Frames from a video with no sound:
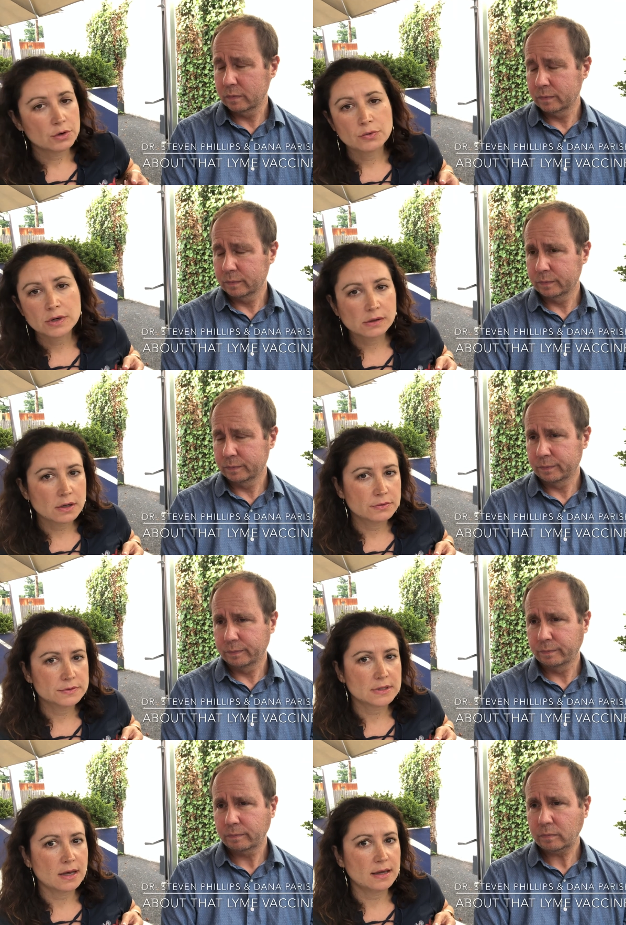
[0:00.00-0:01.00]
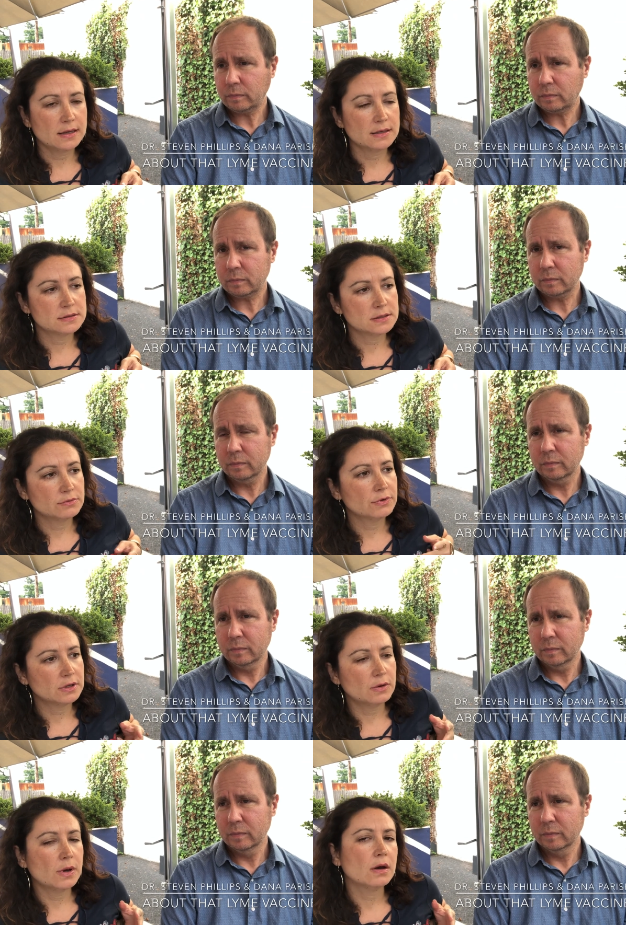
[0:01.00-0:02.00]
Speaker 1: Or quinolones. I did
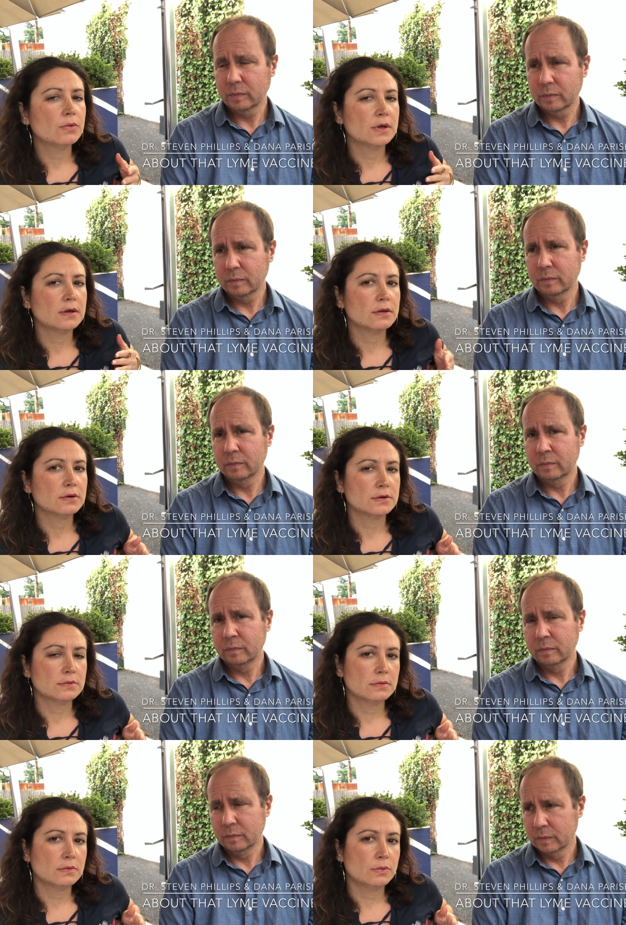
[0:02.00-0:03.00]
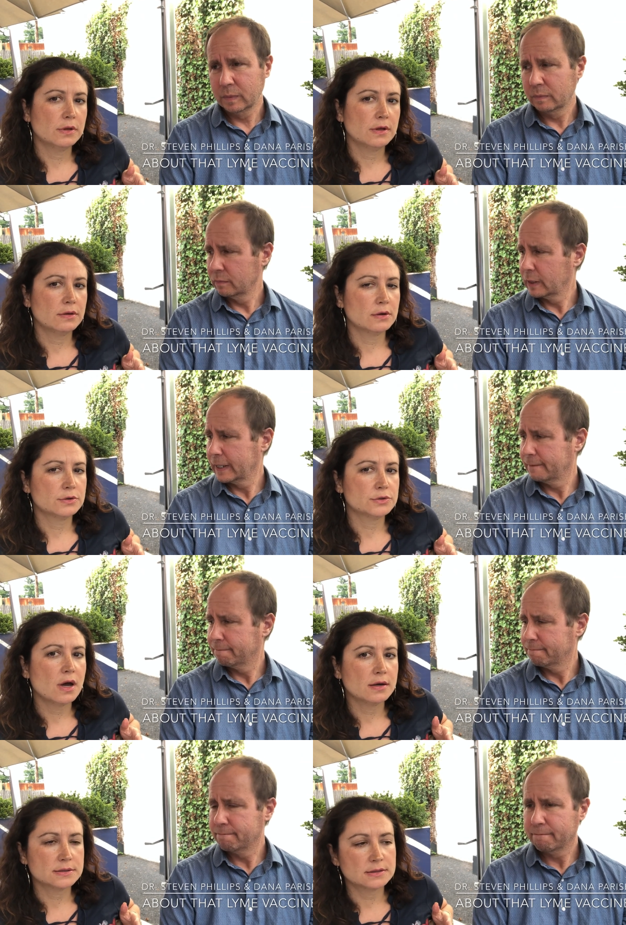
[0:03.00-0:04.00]
really well with other, with other
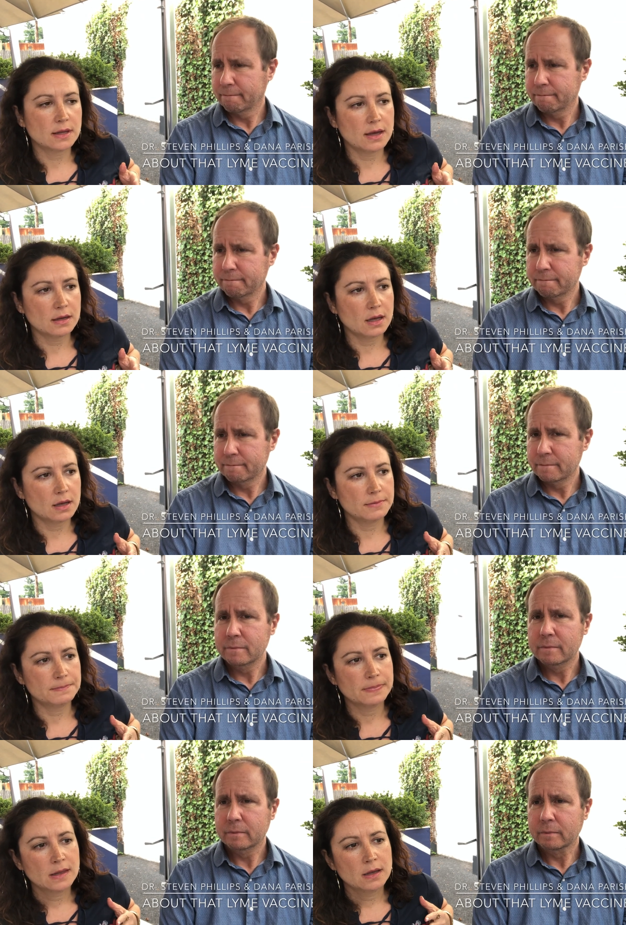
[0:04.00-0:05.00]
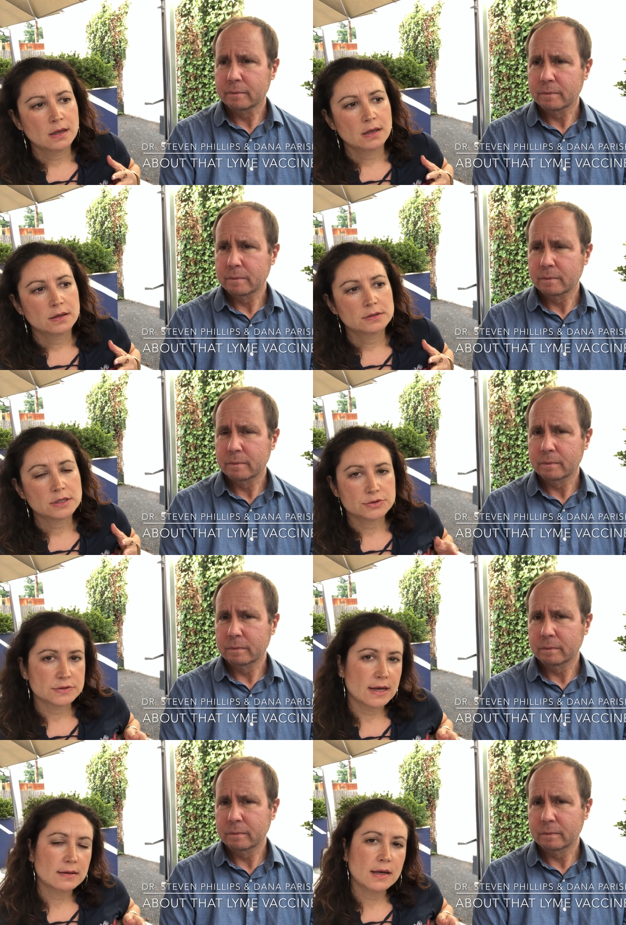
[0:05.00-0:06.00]
drugs, like um,
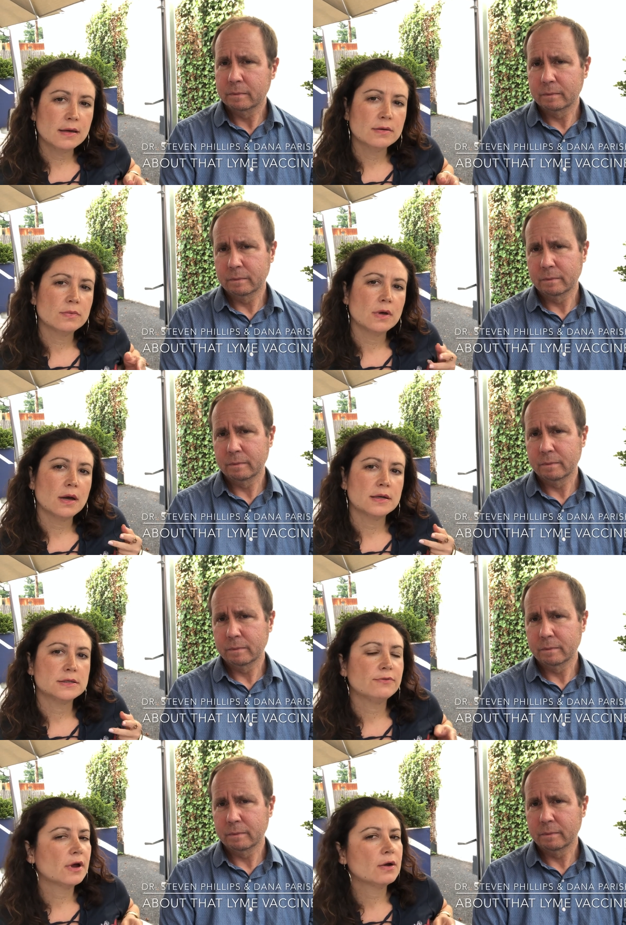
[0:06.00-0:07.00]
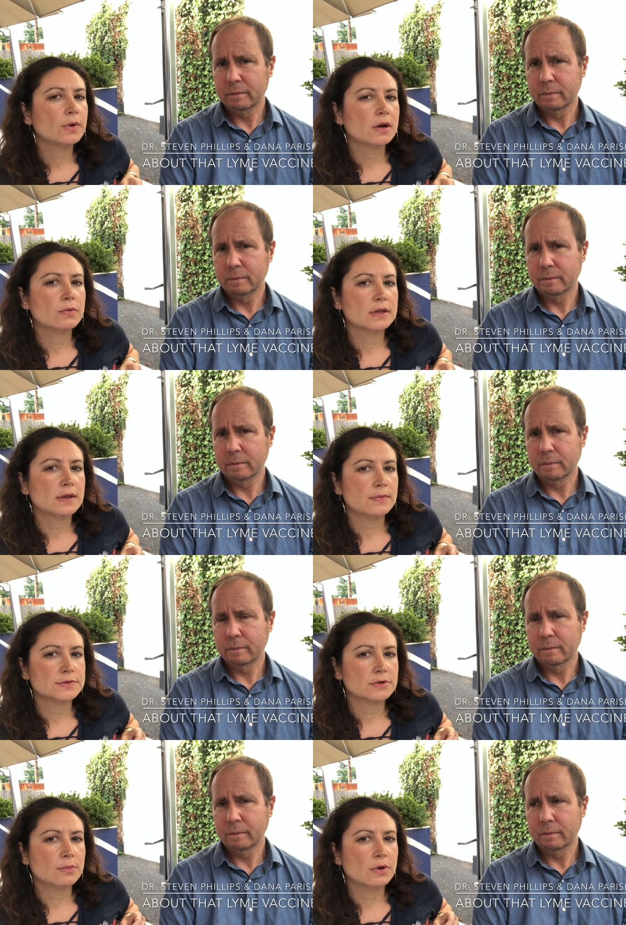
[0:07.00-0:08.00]
tetracycline. I did very well with
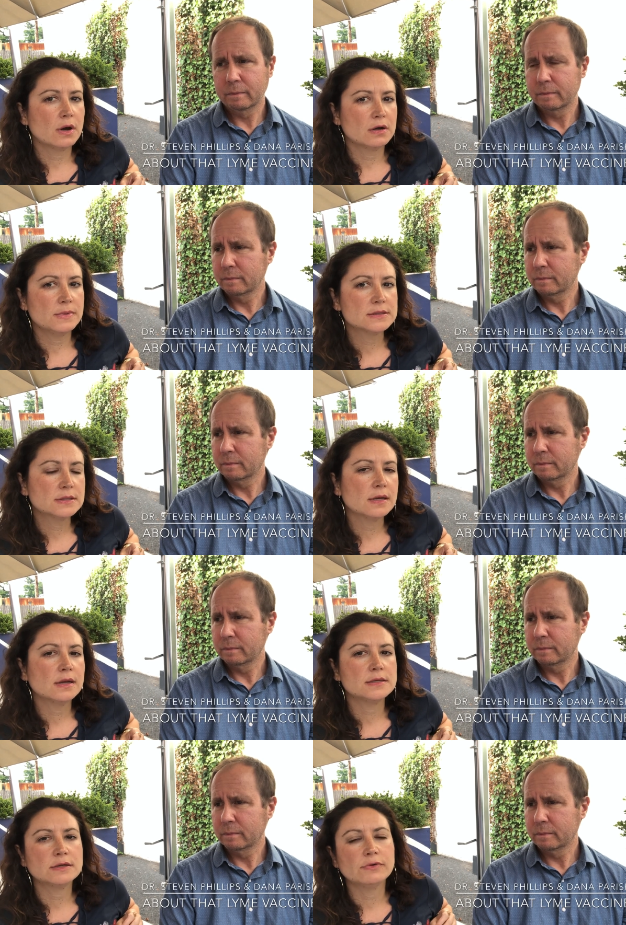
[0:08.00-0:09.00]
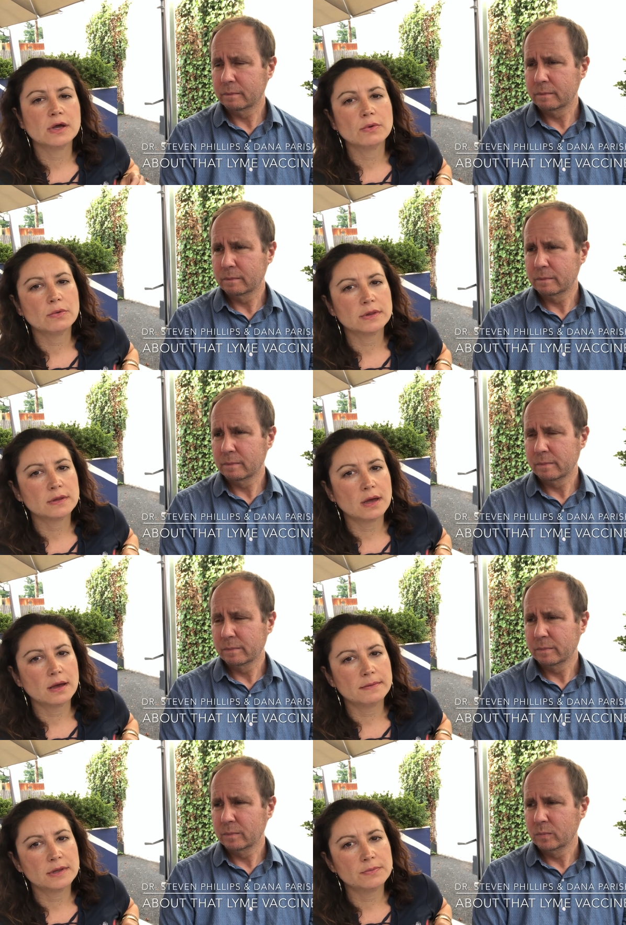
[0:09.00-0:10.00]
liposomal artemisinin. I did very well with
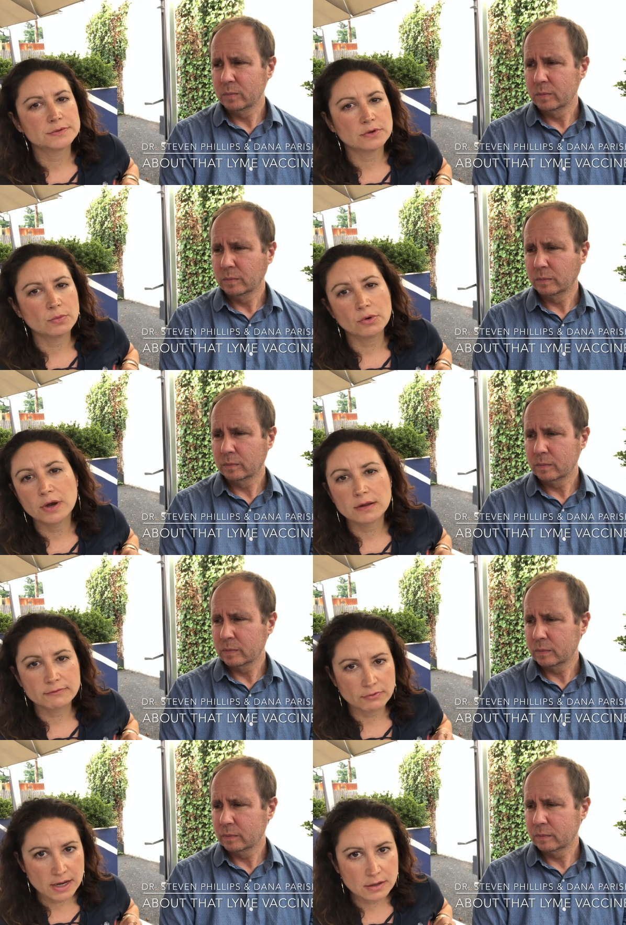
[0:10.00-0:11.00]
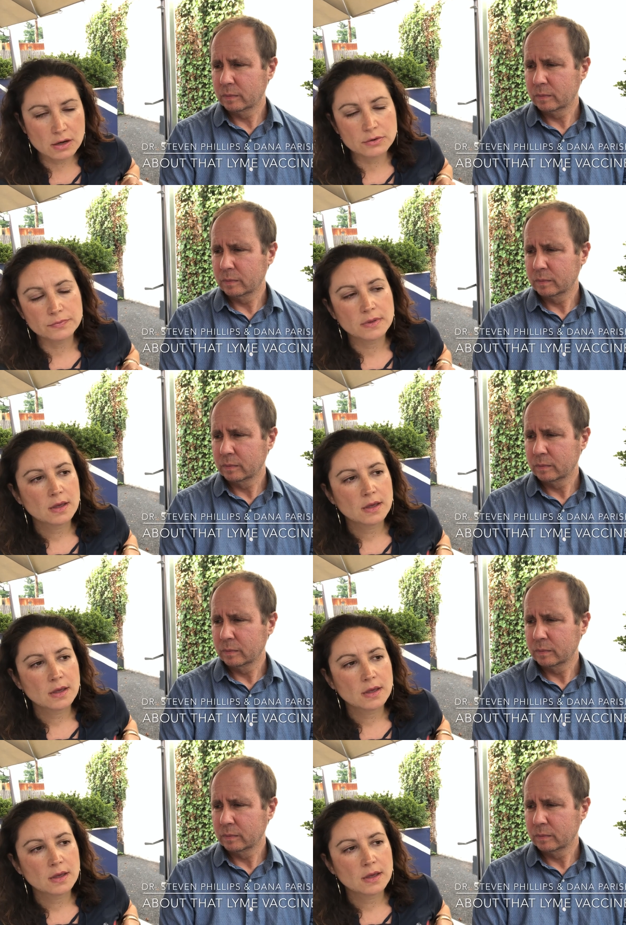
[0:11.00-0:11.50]
um, liposomal oil of oregano.